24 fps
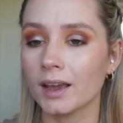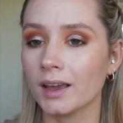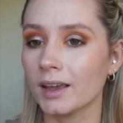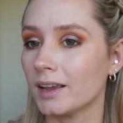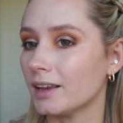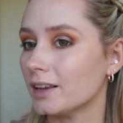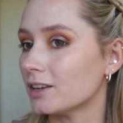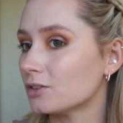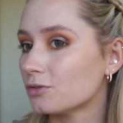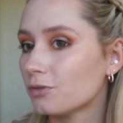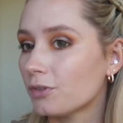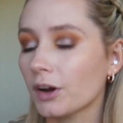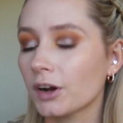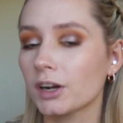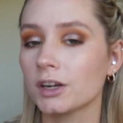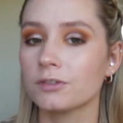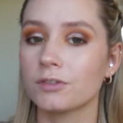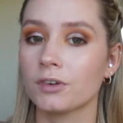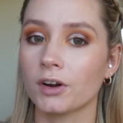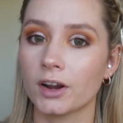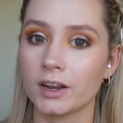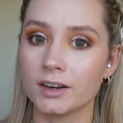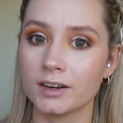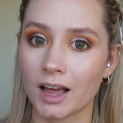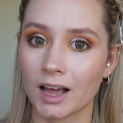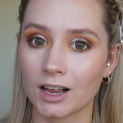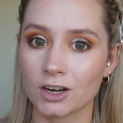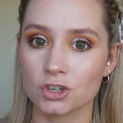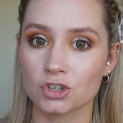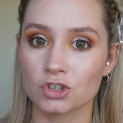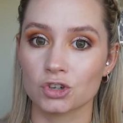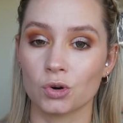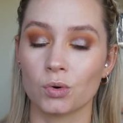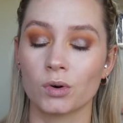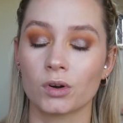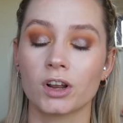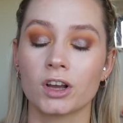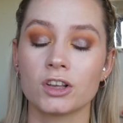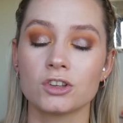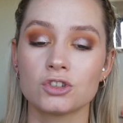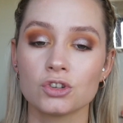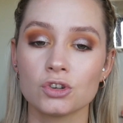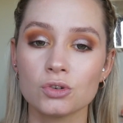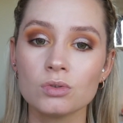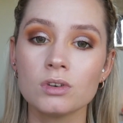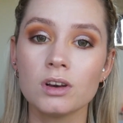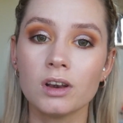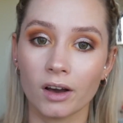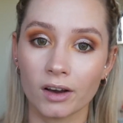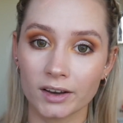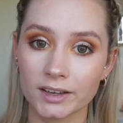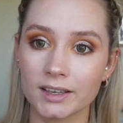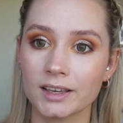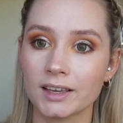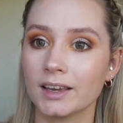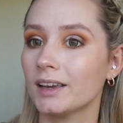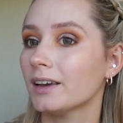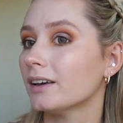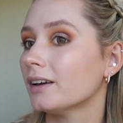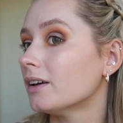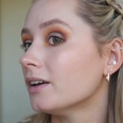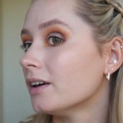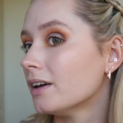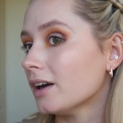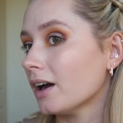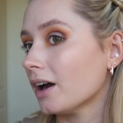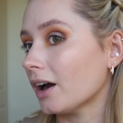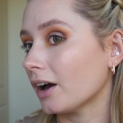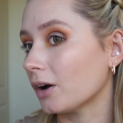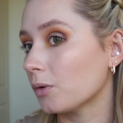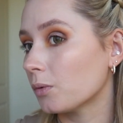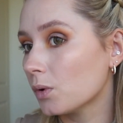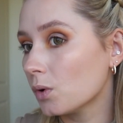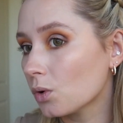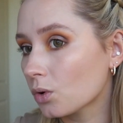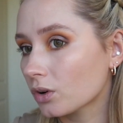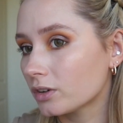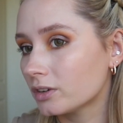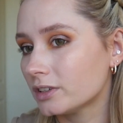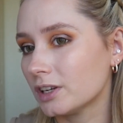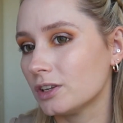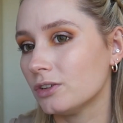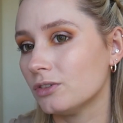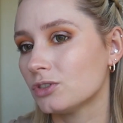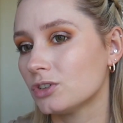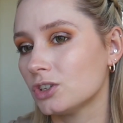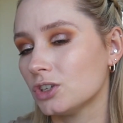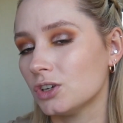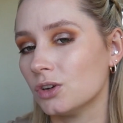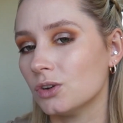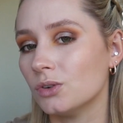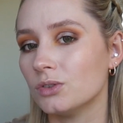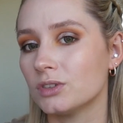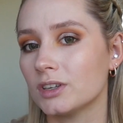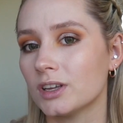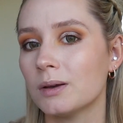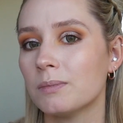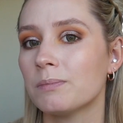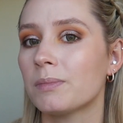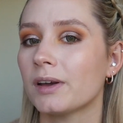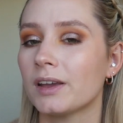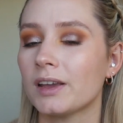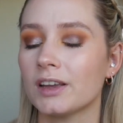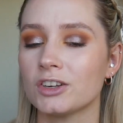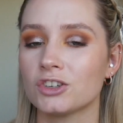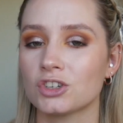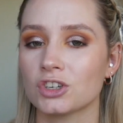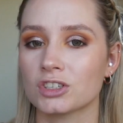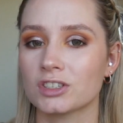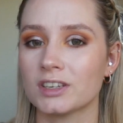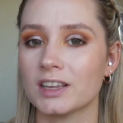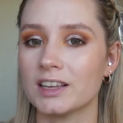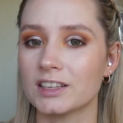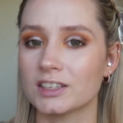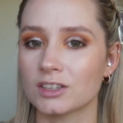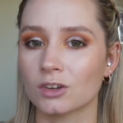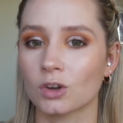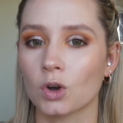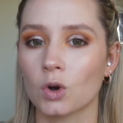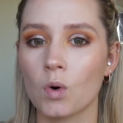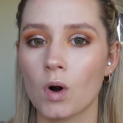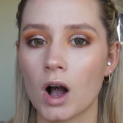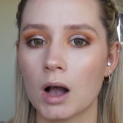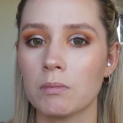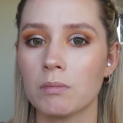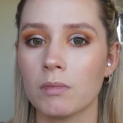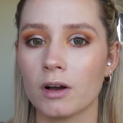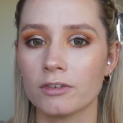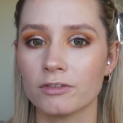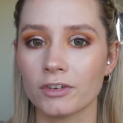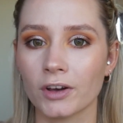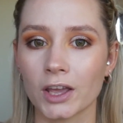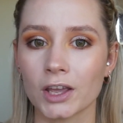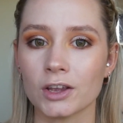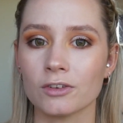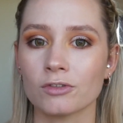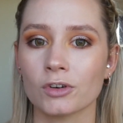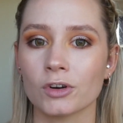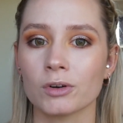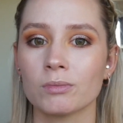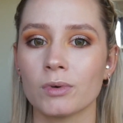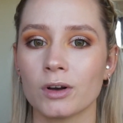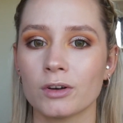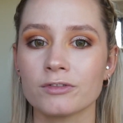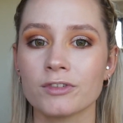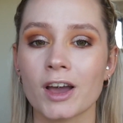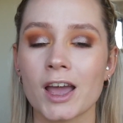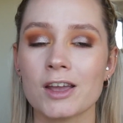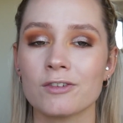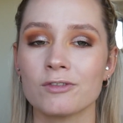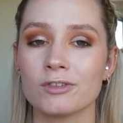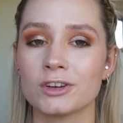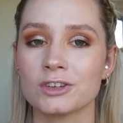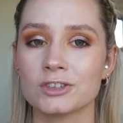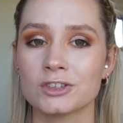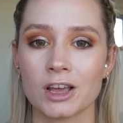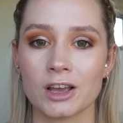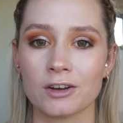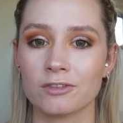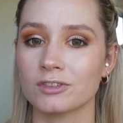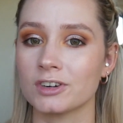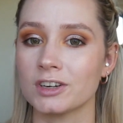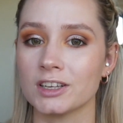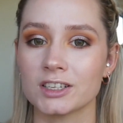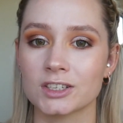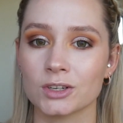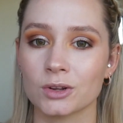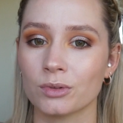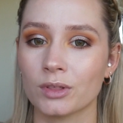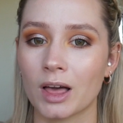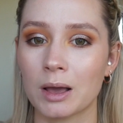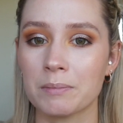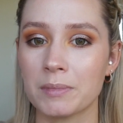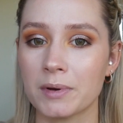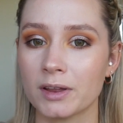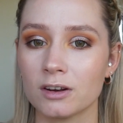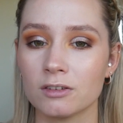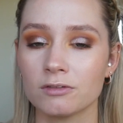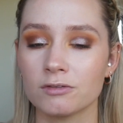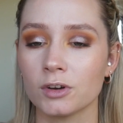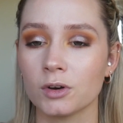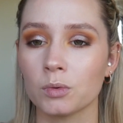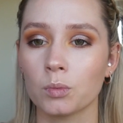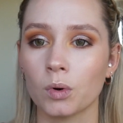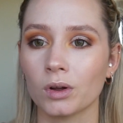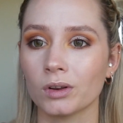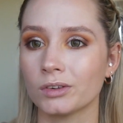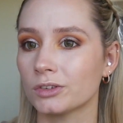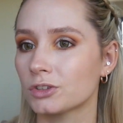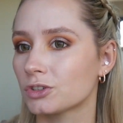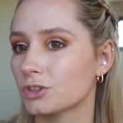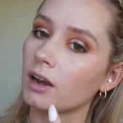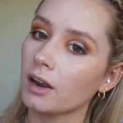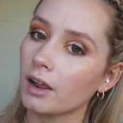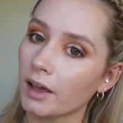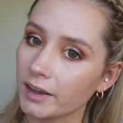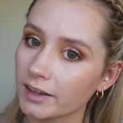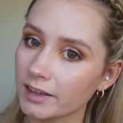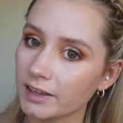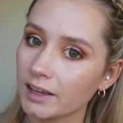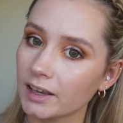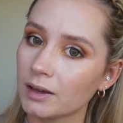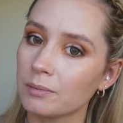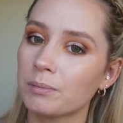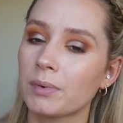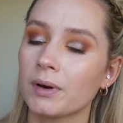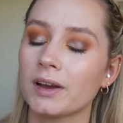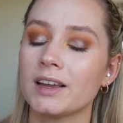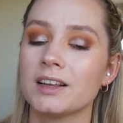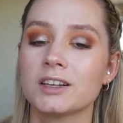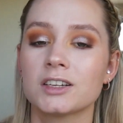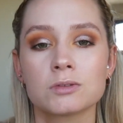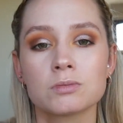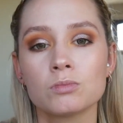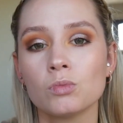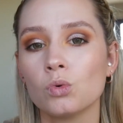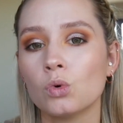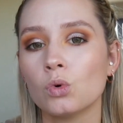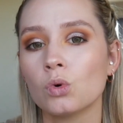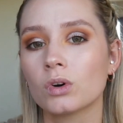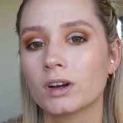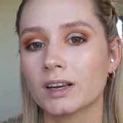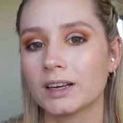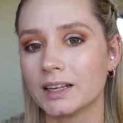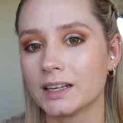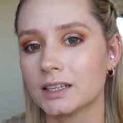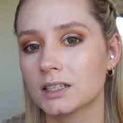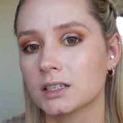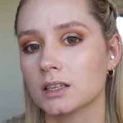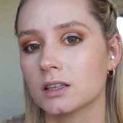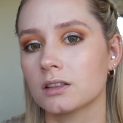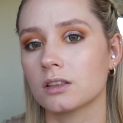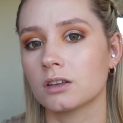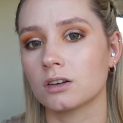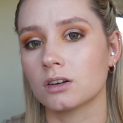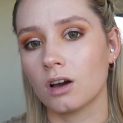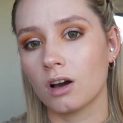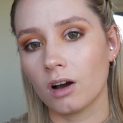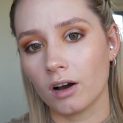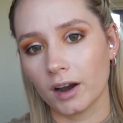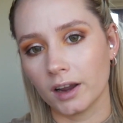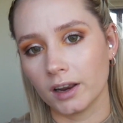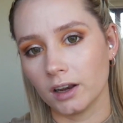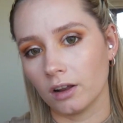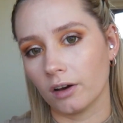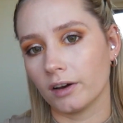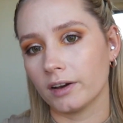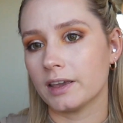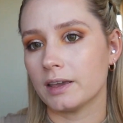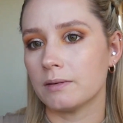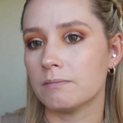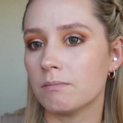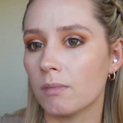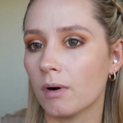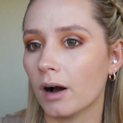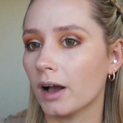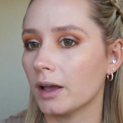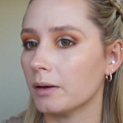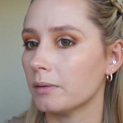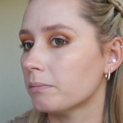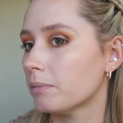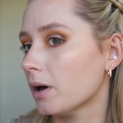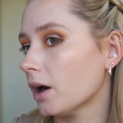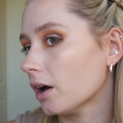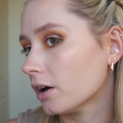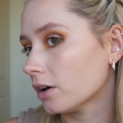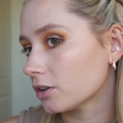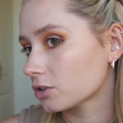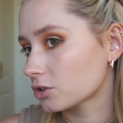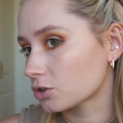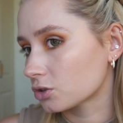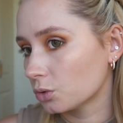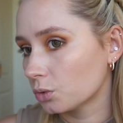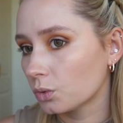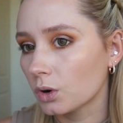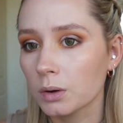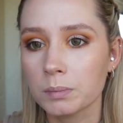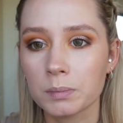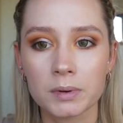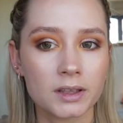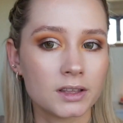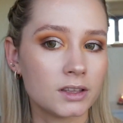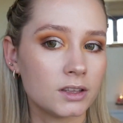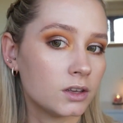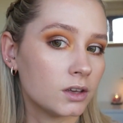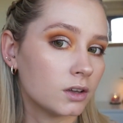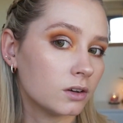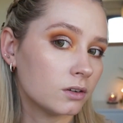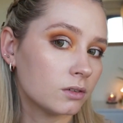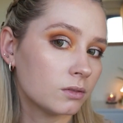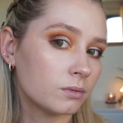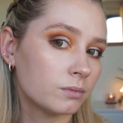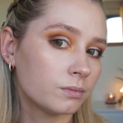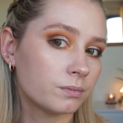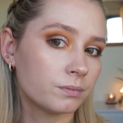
It is very, very natural and I do like it, I will continue to use it, but it just isn't quite my favourite. My favourite is definitely still that Benefit one. I like it, but it's more glitter than highlight in my personal opinion.